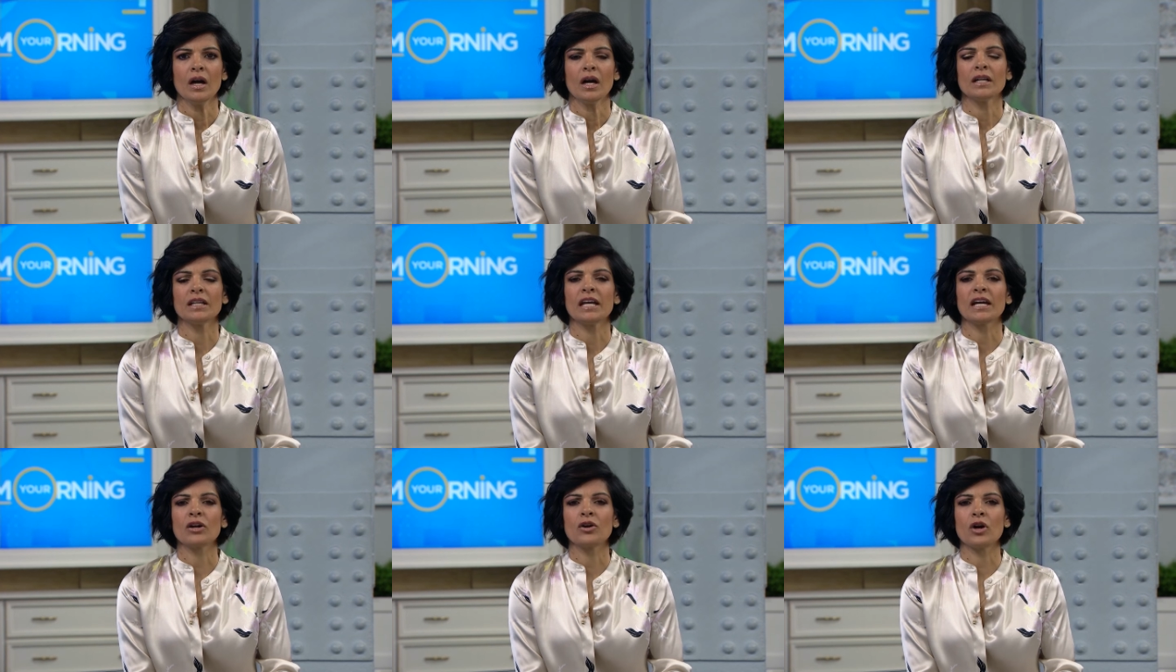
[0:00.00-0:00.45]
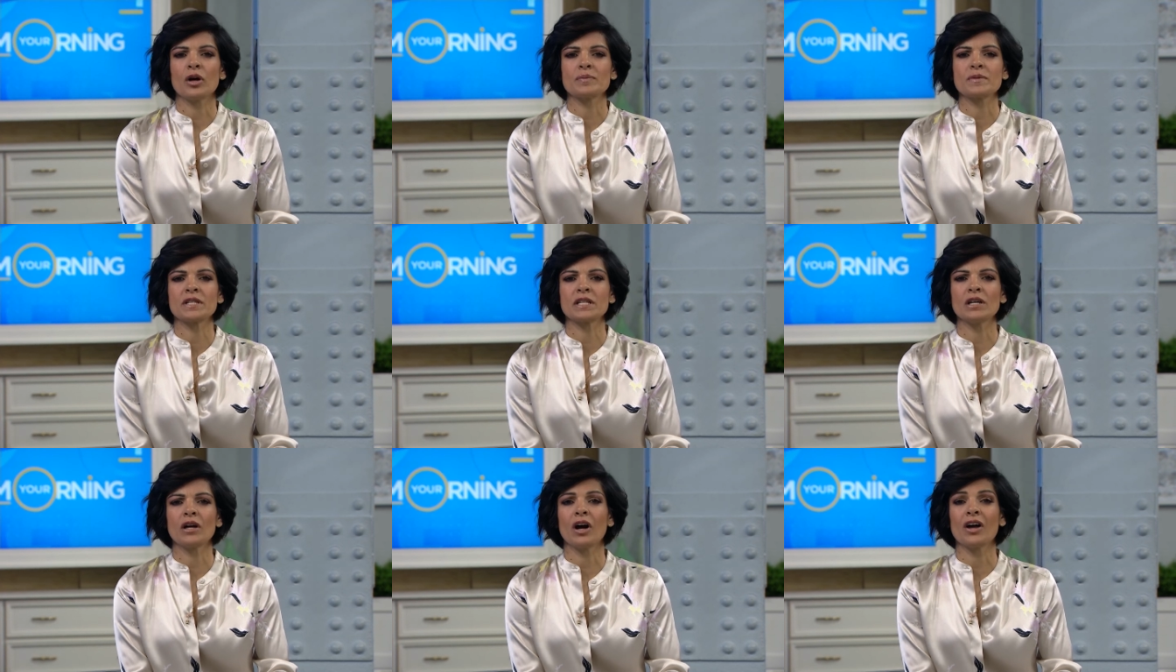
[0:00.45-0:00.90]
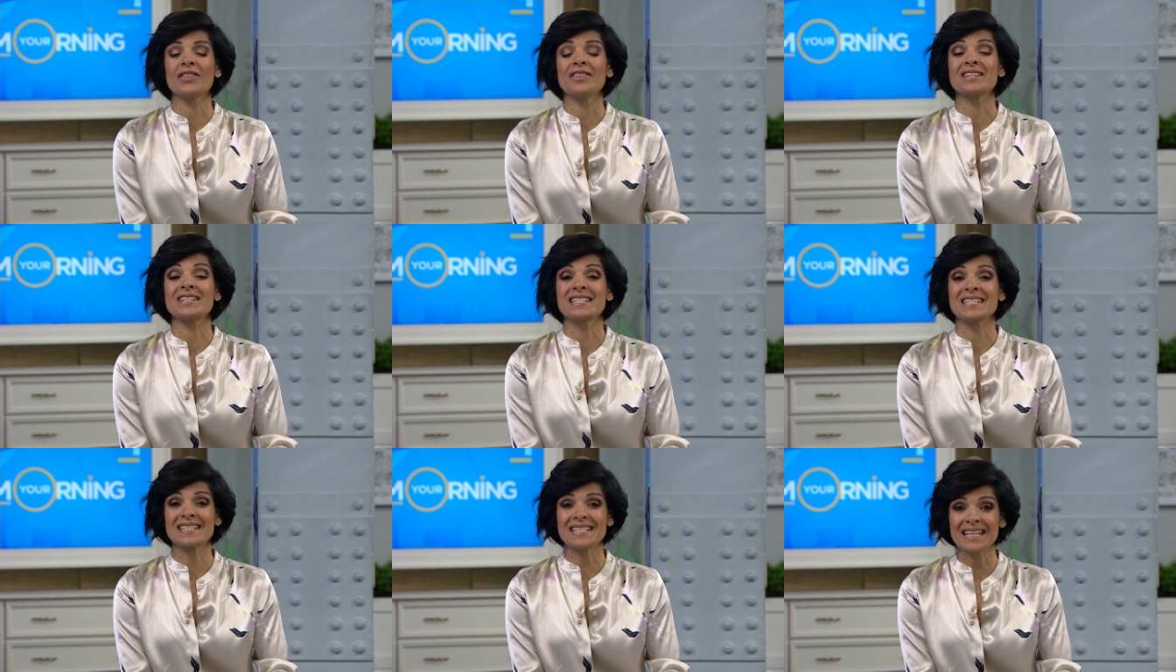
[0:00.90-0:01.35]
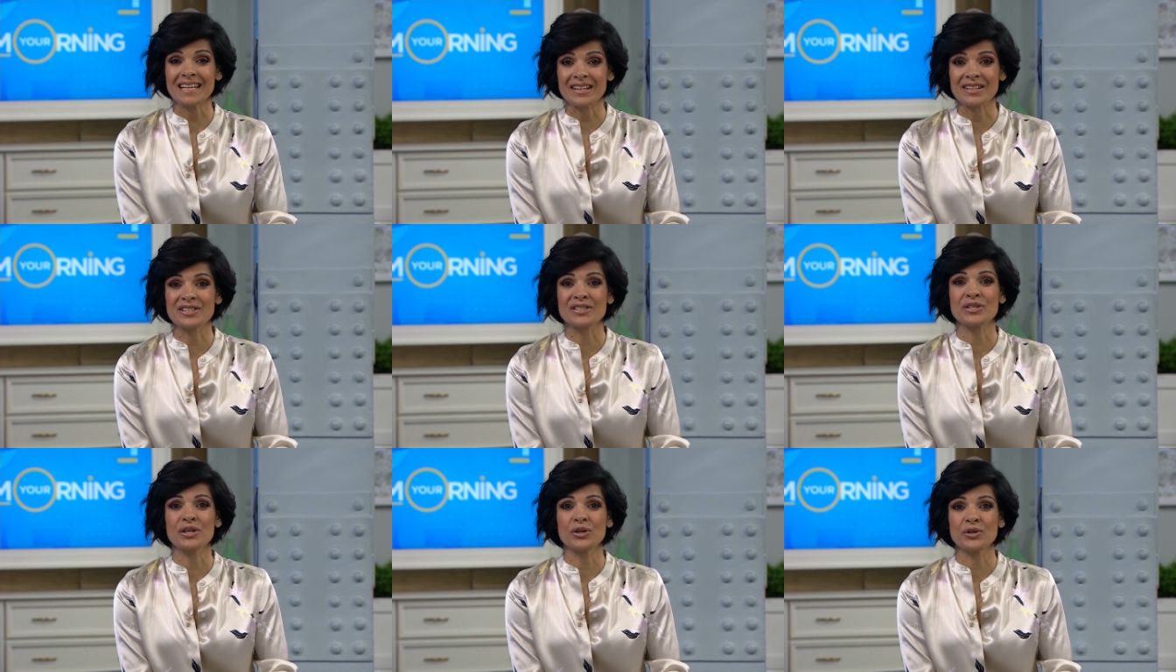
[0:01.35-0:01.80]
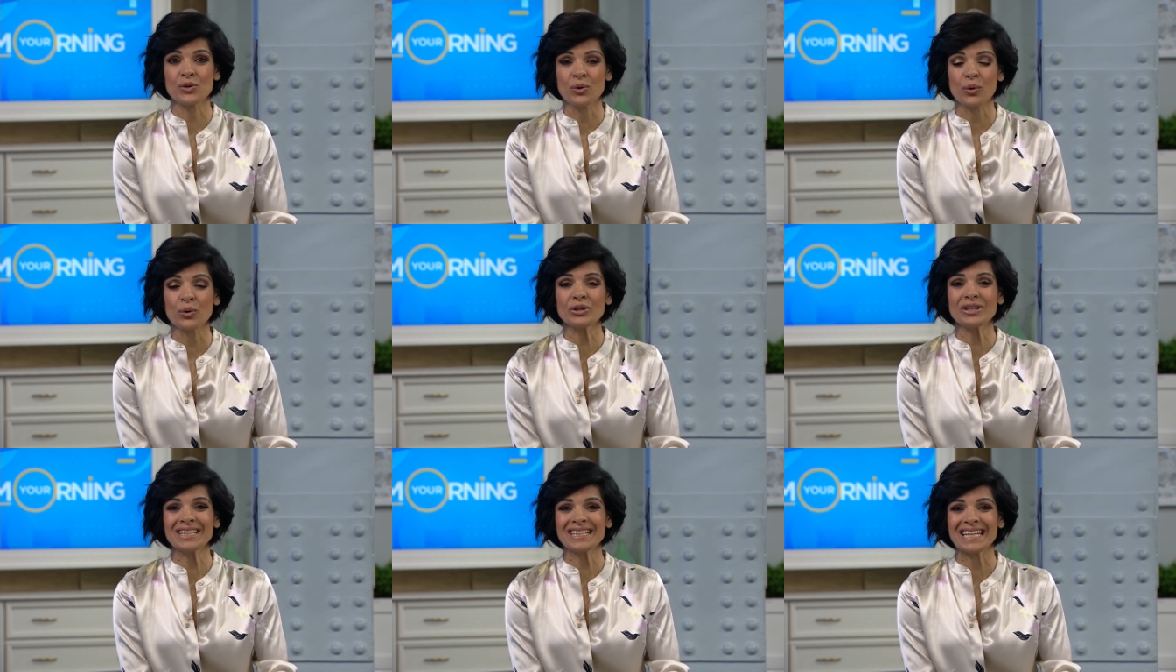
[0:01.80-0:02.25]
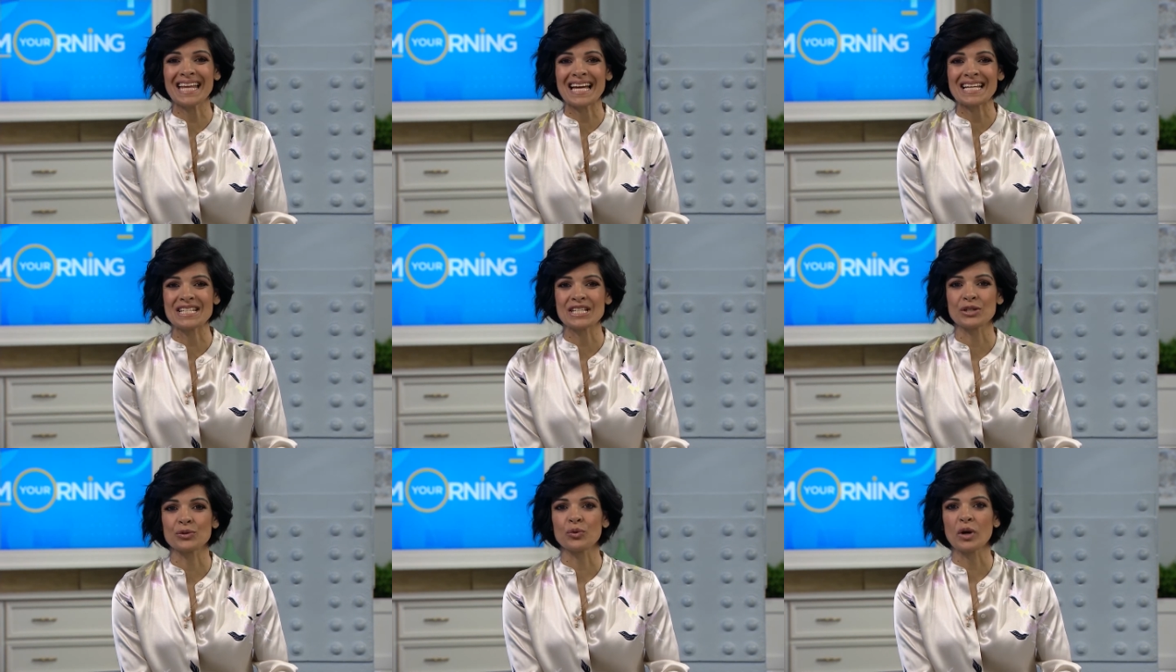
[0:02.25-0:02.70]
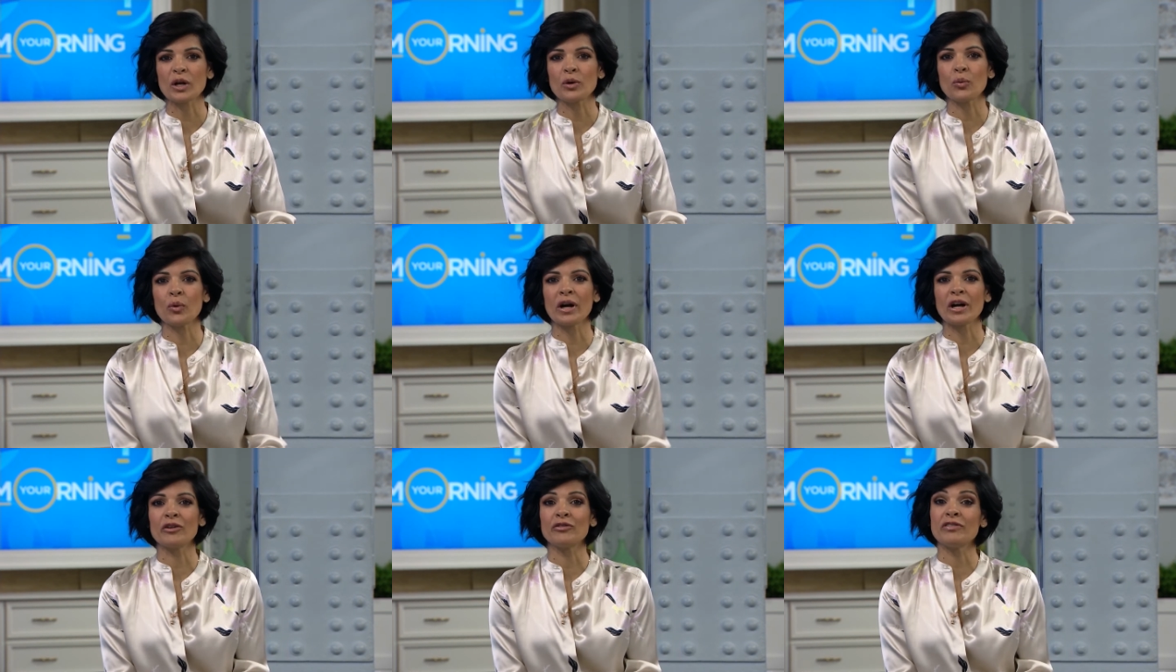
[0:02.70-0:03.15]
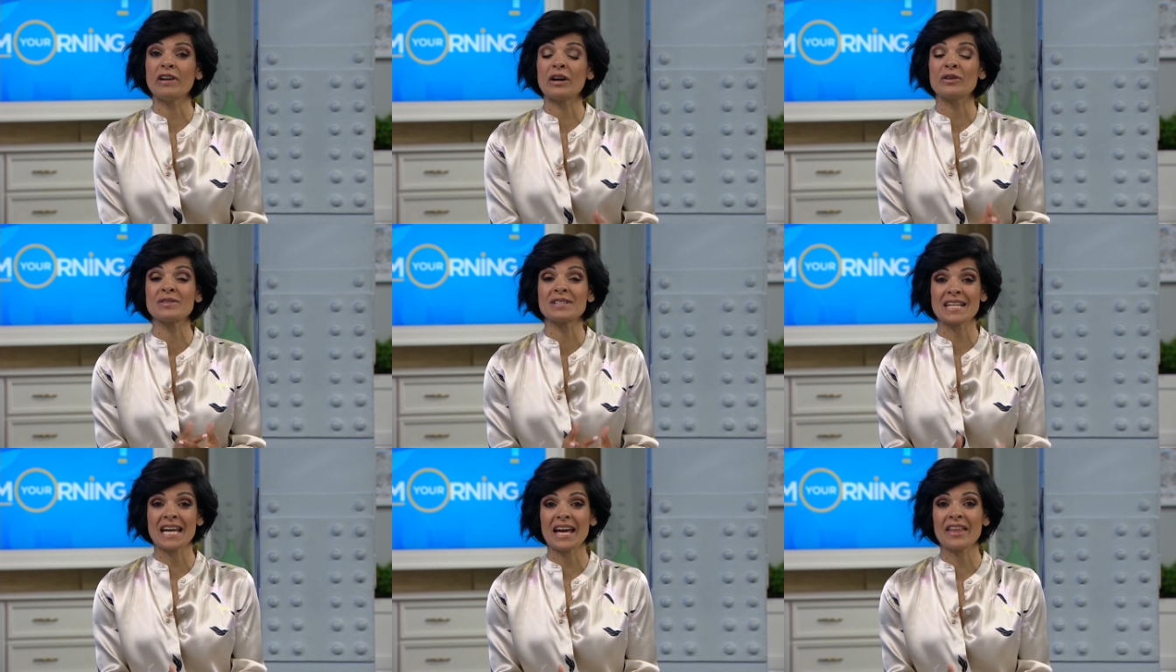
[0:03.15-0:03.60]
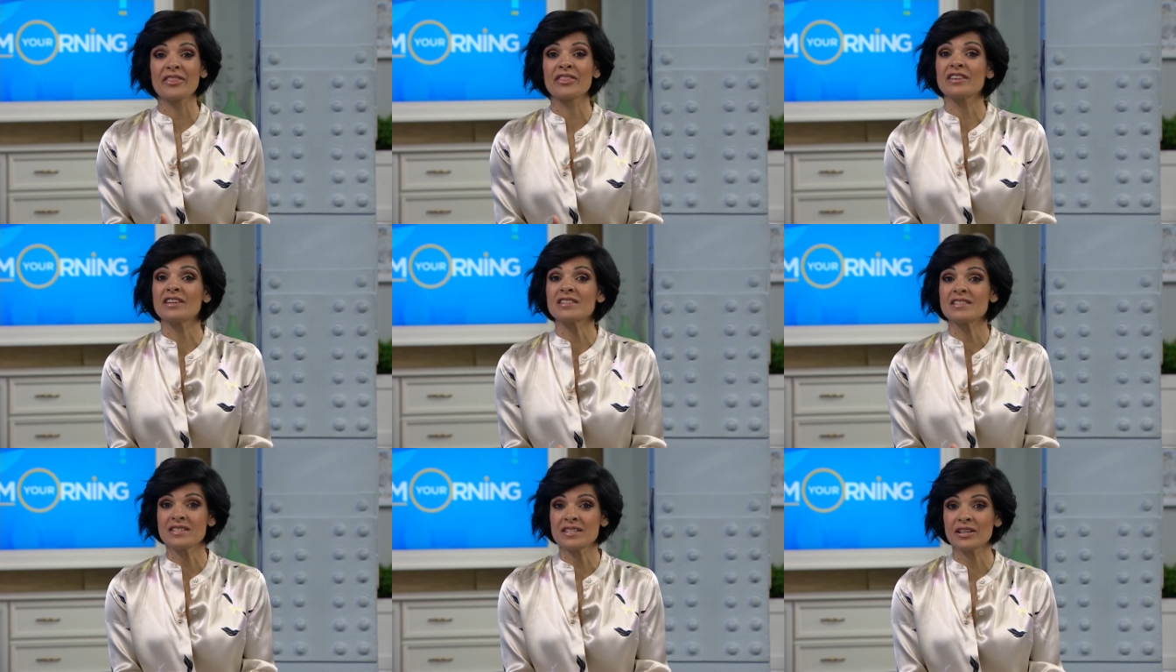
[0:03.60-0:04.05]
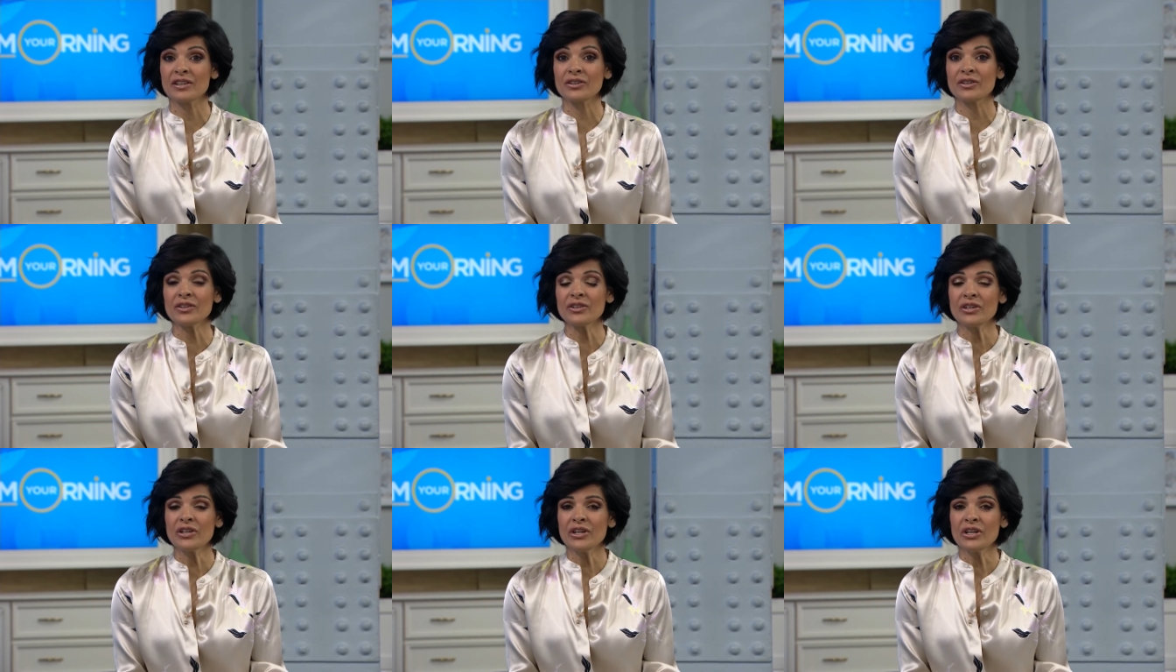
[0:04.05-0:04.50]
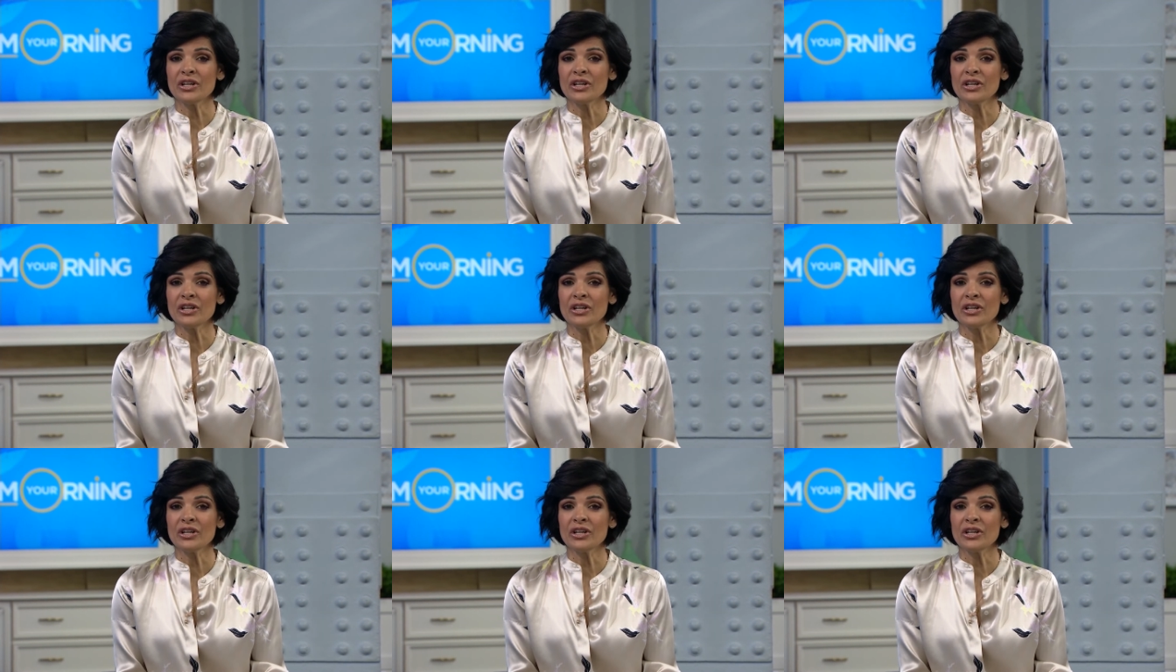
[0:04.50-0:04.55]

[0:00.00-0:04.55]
A necropsy on the 6th North Atlantic right whale found dead this year